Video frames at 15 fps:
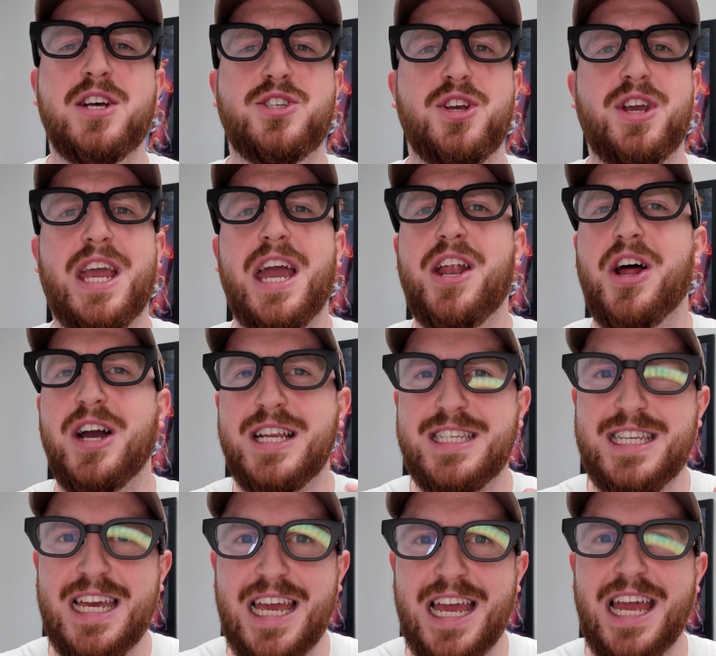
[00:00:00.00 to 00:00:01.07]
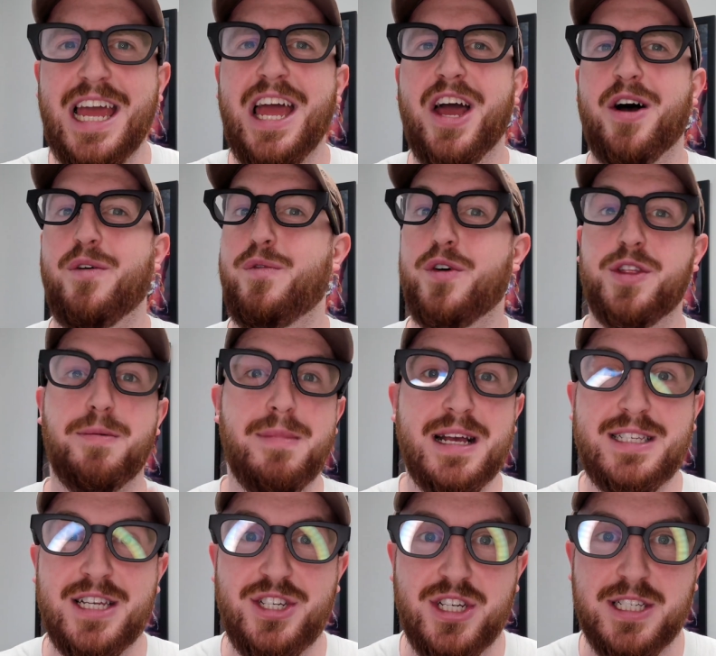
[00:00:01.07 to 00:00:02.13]
so you get an idea of what the
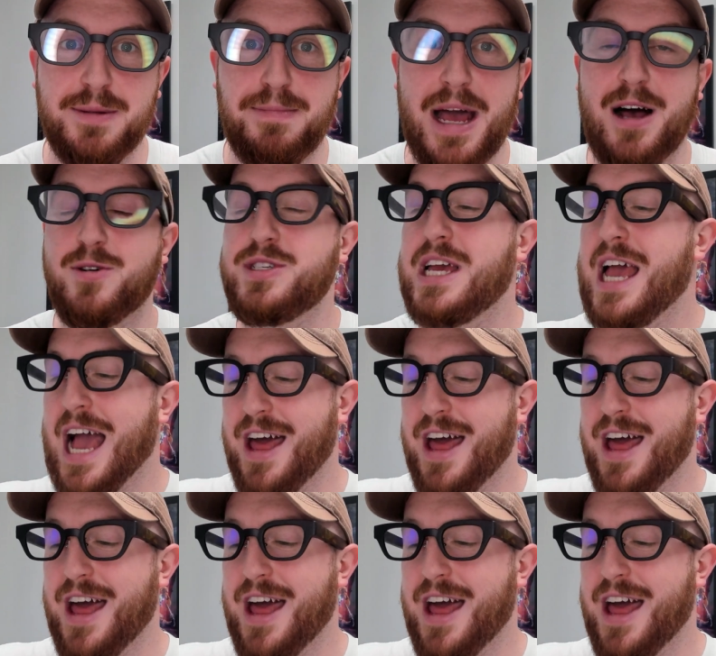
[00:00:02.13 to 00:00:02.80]
message is about,